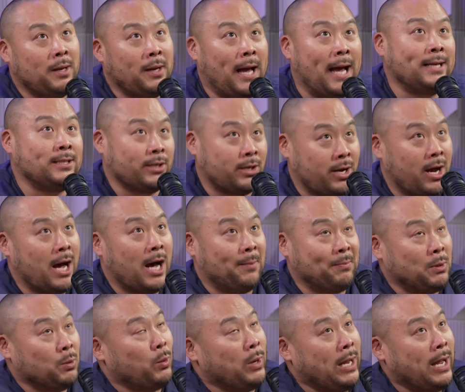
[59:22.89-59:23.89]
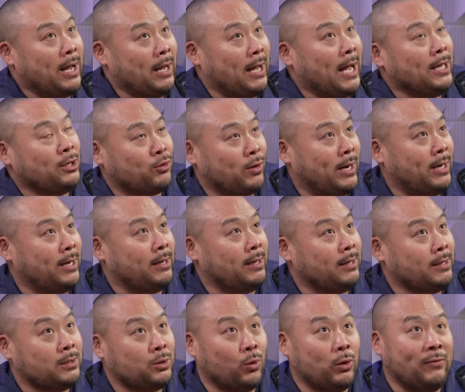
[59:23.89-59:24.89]
as a comp, the way I try
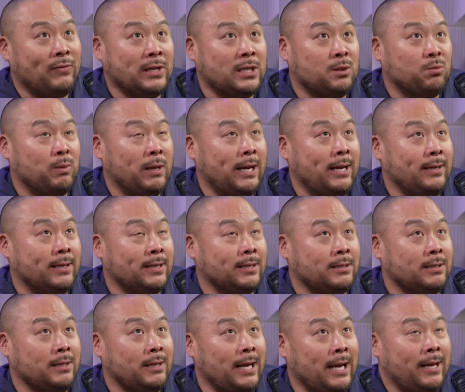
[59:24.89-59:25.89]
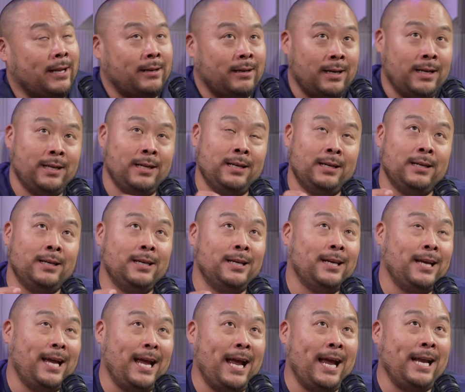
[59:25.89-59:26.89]
to sort of explain this, and
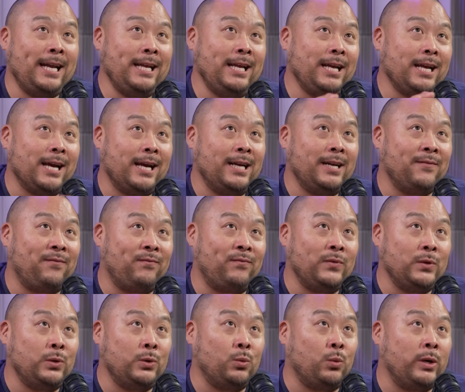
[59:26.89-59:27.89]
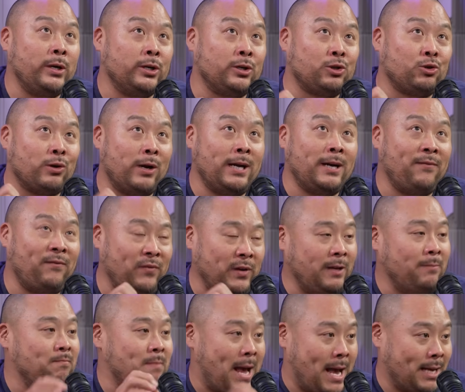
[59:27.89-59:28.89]
any kind of food where you're trying to
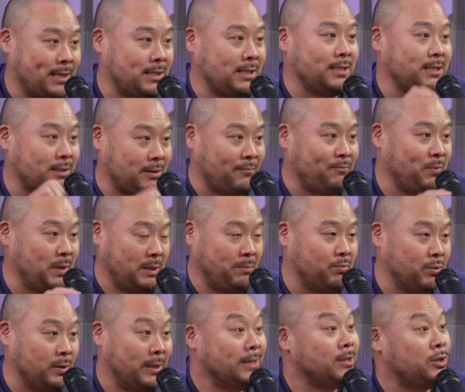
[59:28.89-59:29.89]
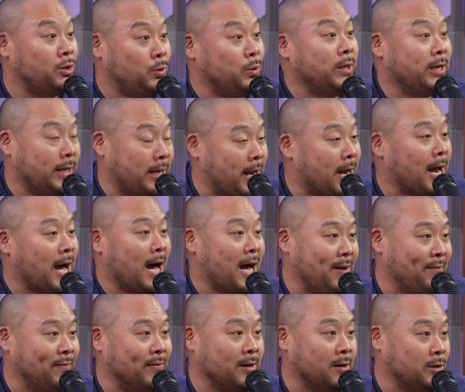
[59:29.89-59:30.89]
feed masses of people and doing it at high
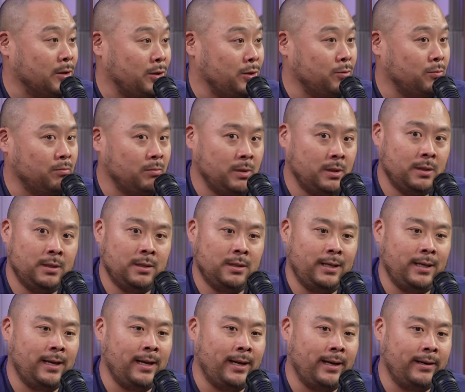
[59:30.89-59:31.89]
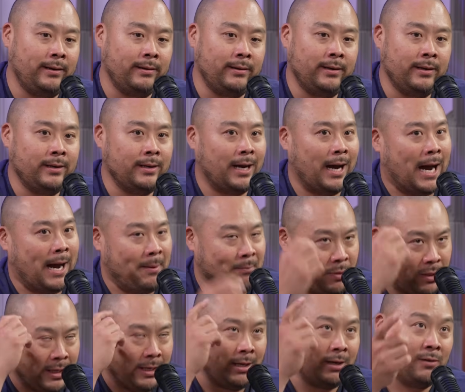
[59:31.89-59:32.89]
volume, and I'm
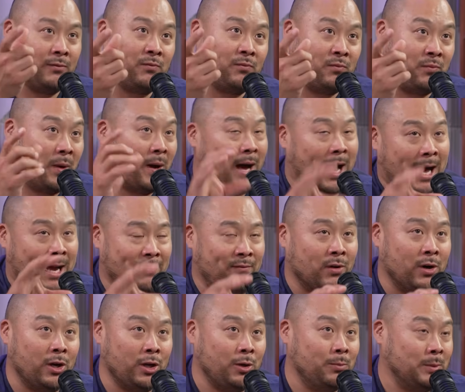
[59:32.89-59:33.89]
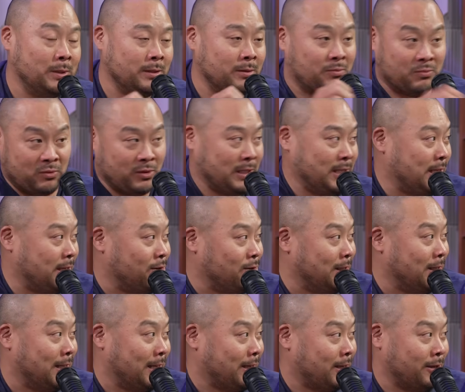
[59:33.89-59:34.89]
thinking of high volume is
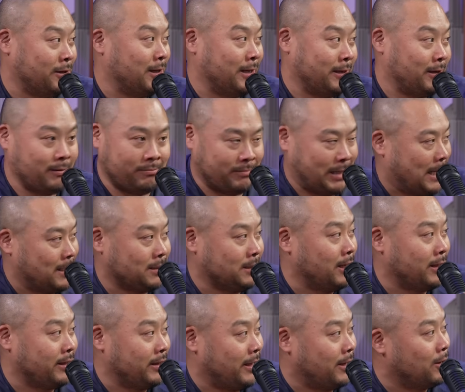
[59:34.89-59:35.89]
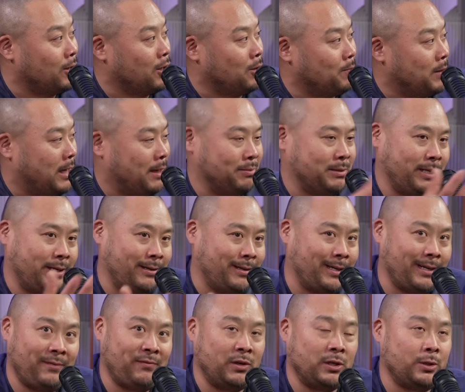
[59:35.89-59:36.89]
literally like, you're like, that's nothing at all. But I'm saying,
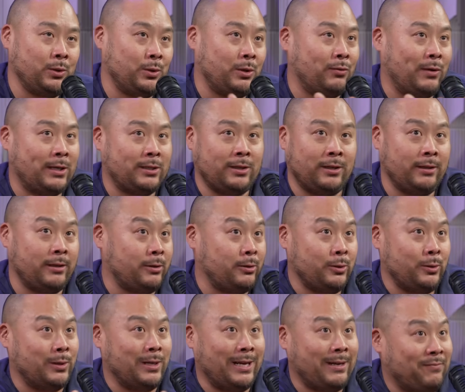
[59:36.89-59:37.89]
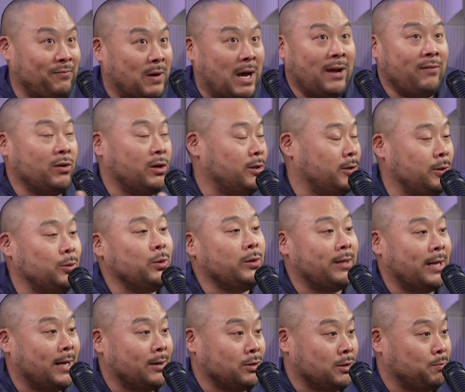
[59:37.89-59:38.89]
like, if you're doing a restaurant, they're doing like 500 to
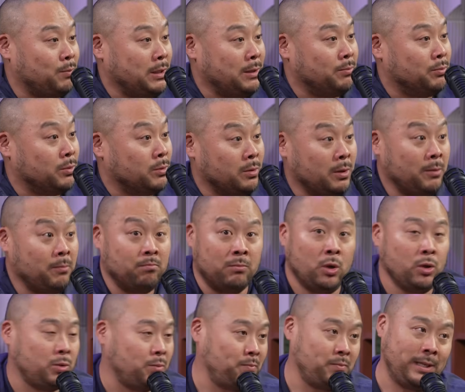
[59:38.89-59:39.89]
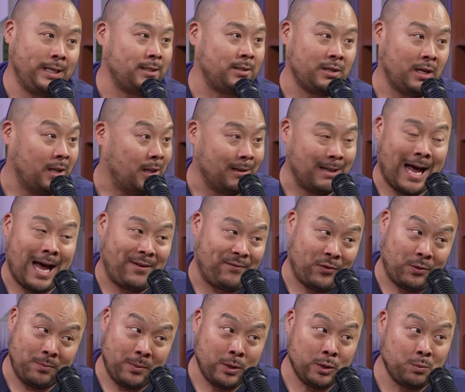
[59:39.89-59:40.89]
1,000 people. That's a lot
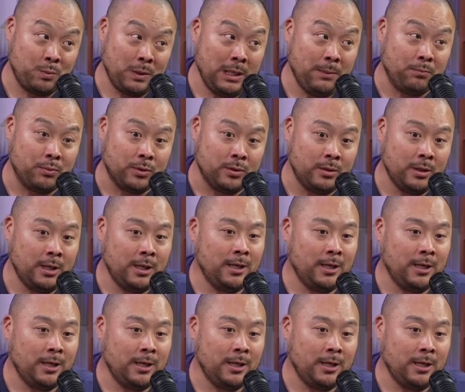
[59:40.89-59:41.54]
for most people.